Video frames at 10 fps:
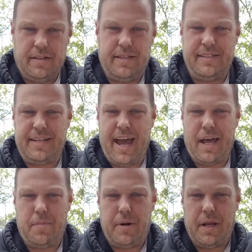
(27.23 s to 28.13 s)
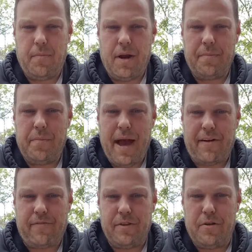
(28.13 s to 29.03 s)
This I had a buddy bring me
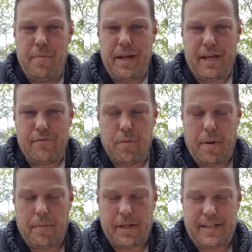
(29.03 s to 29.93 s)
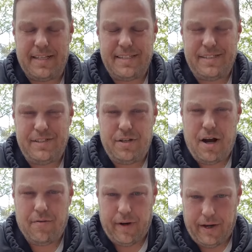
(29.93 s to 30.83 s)
back from the Dominican Republic. This is
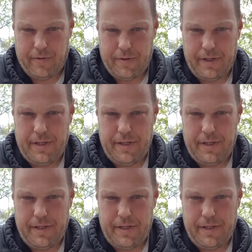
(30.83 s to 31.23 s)
not real.